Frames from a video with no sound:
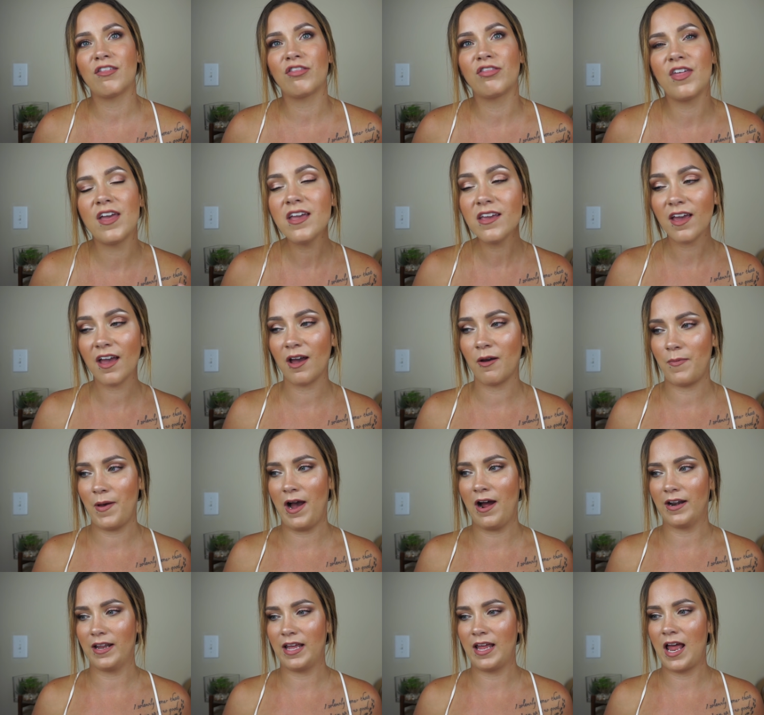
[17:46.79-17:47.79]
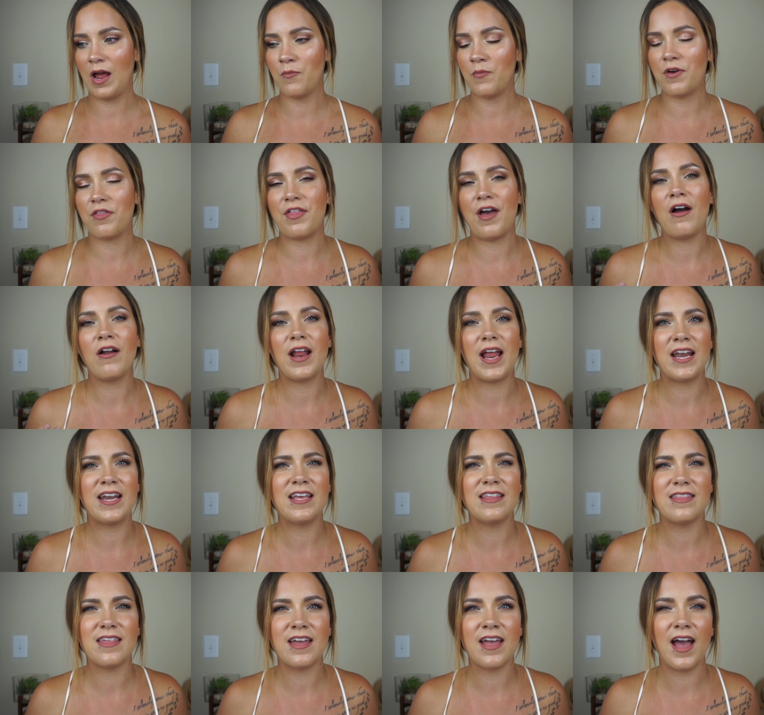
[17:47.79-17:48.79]
thinking about it and without
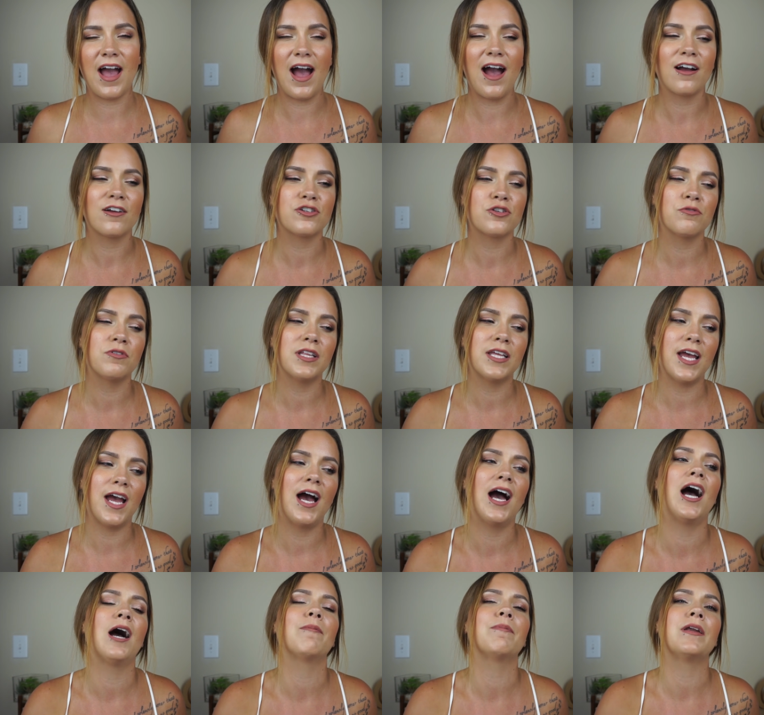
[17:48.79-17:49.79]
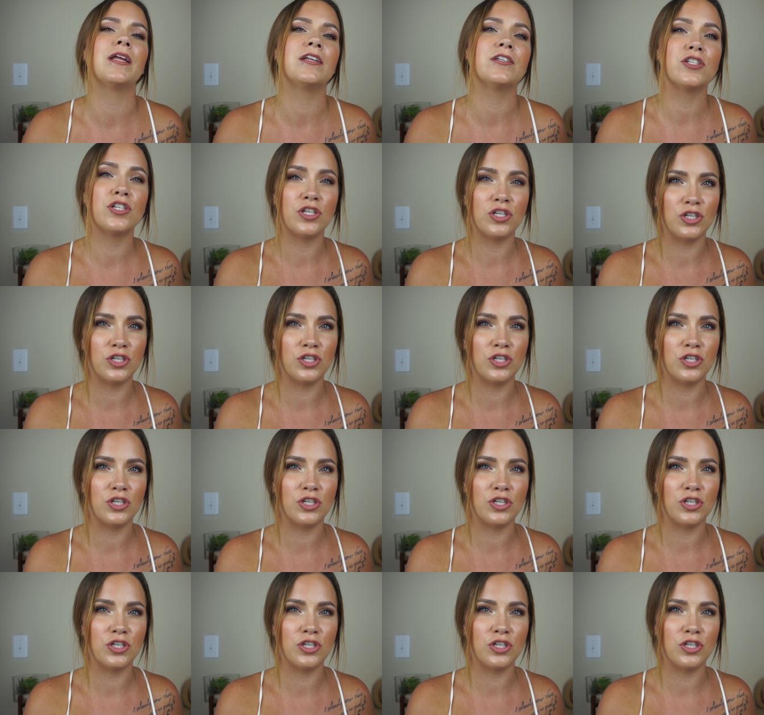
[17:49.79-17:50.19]
anything actually happening to